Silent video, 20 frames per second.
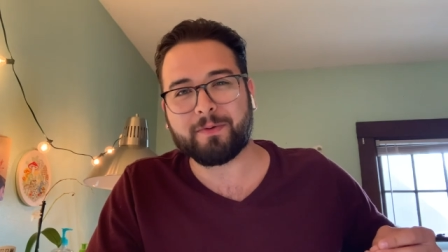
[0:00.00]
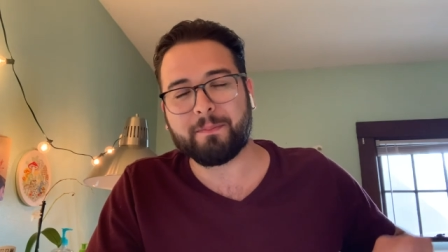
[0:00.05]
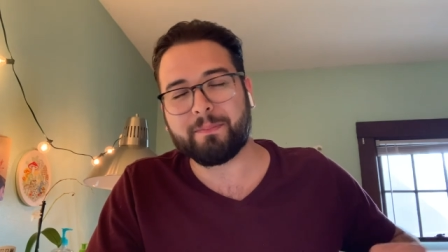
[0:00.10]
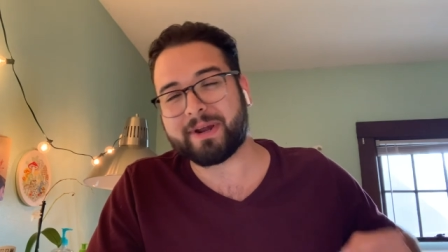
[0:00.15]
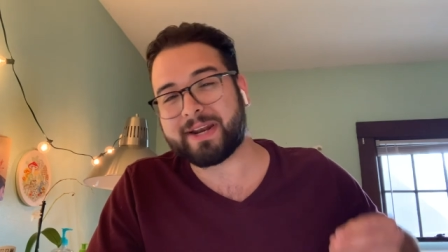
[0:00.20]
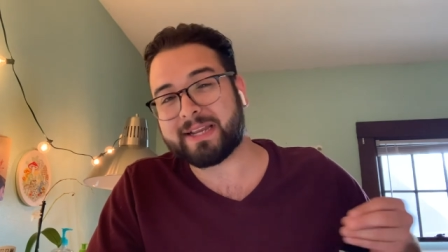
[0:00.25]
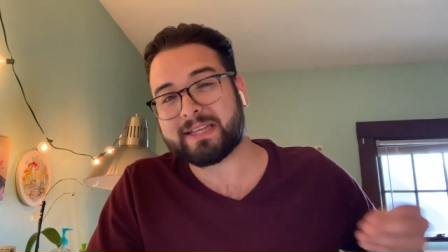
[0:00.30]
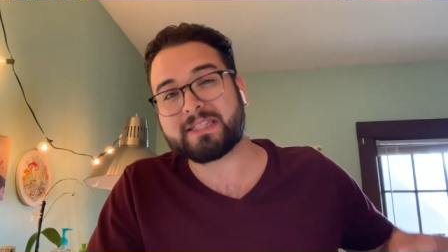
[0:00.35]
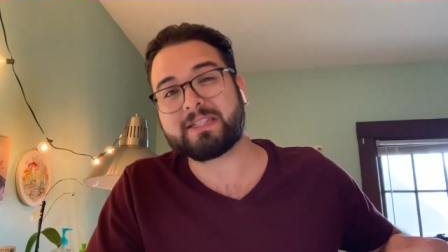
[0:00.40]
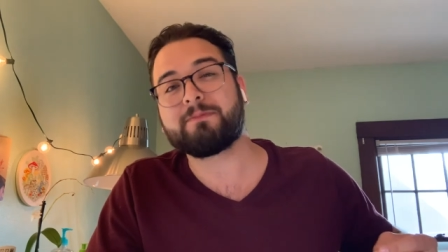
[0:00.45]

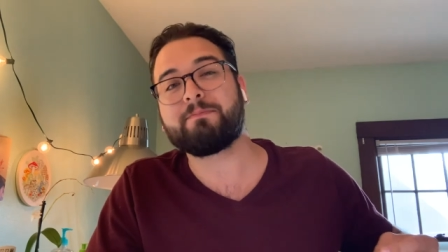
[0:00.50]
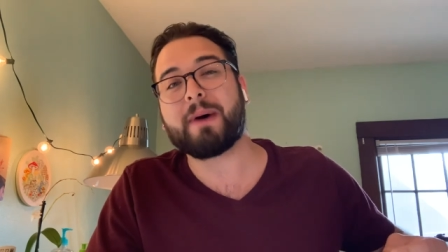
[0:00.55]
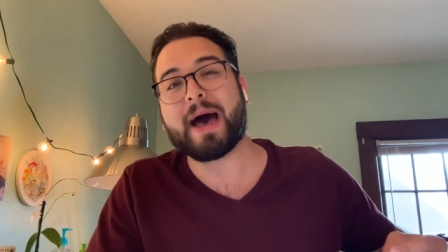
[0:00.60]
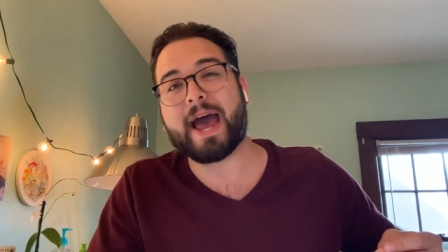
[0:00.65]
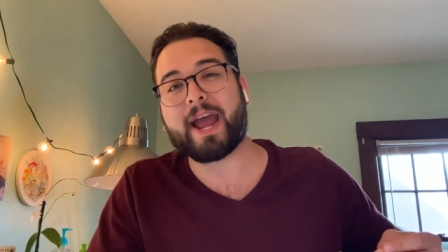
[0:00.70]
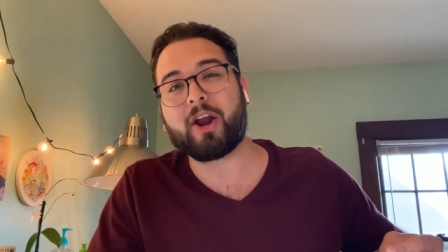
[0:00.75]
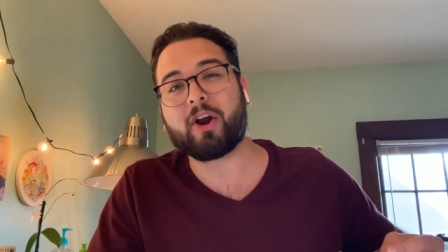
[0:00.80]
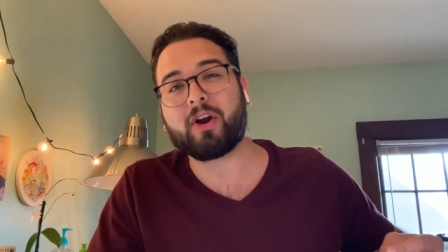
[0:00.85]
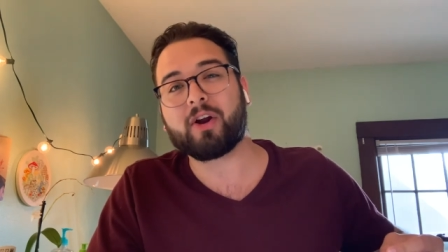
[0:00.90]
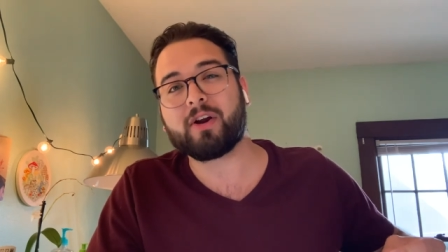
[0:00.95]
but
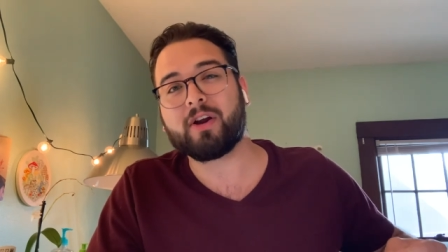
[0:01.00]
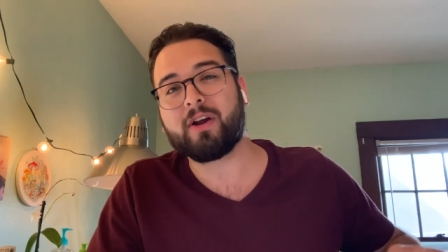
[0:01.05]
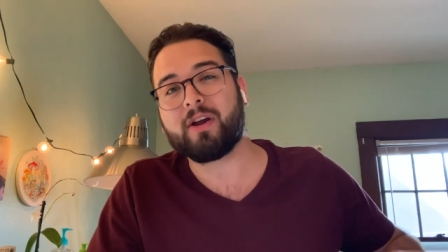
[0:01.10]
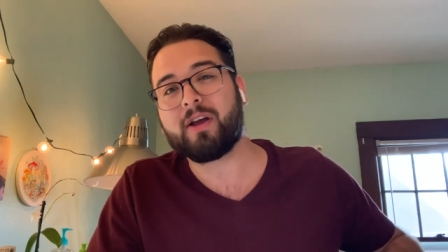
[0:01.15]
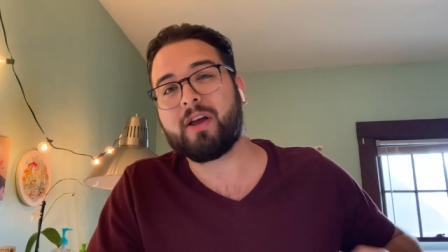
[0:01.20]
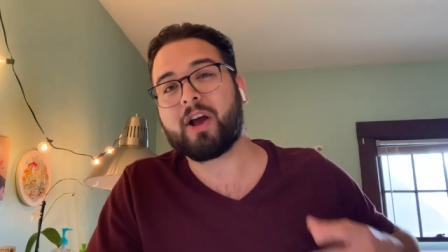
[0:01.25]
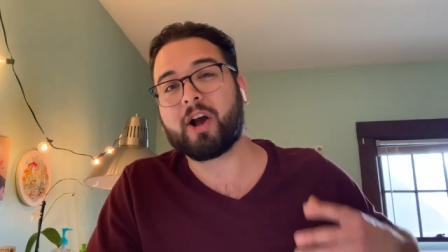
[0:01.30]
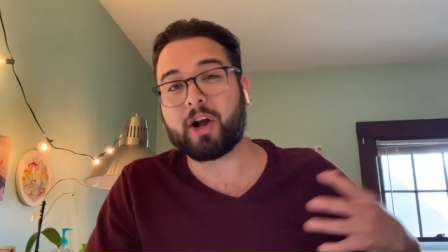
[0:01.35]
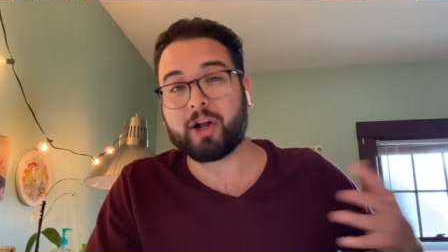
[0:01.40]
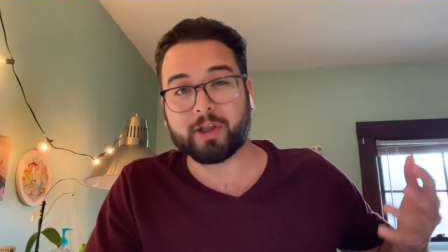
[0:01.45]
inspire
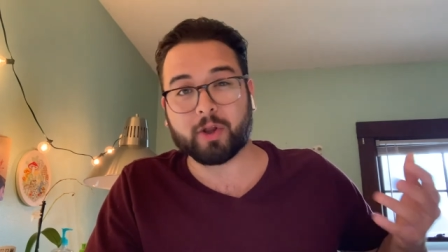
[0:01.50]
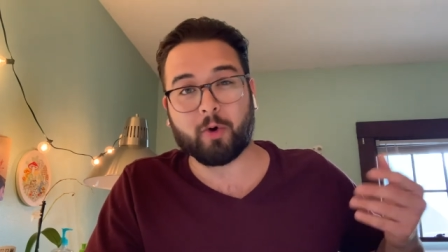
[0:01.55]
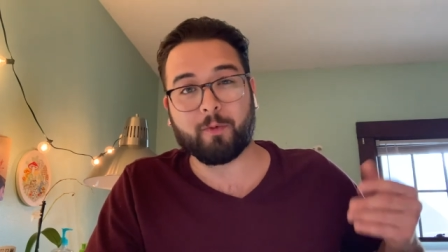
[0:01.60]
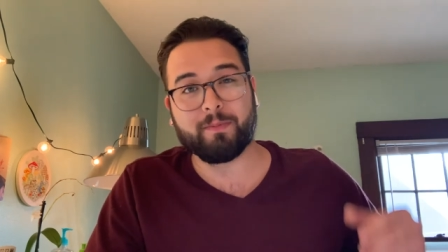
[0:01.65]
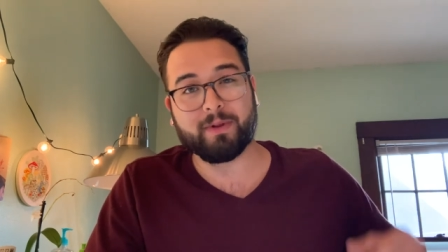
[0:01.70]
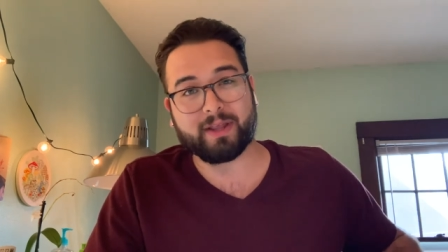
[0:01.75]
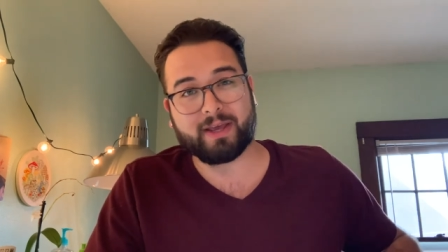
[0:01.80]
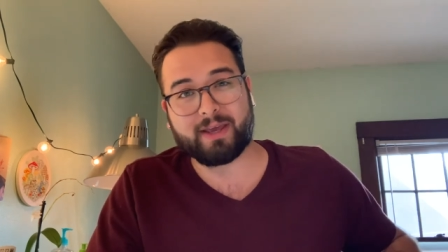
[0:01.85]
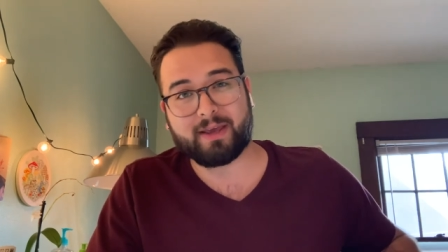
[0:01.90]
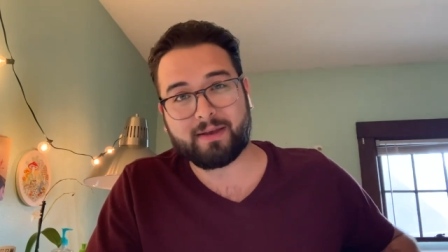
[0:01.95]

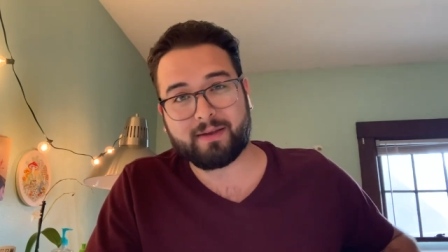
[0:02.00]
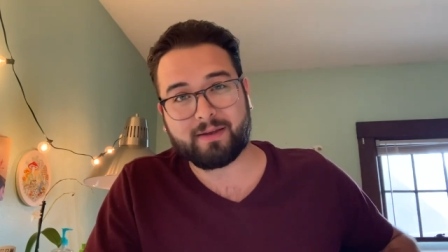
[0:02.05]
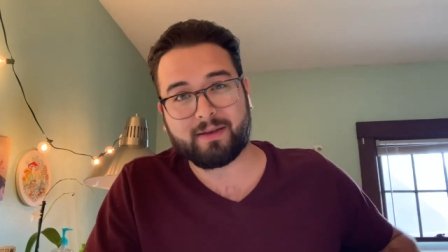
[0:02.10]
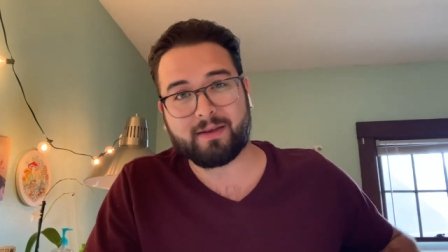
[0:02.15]
globally.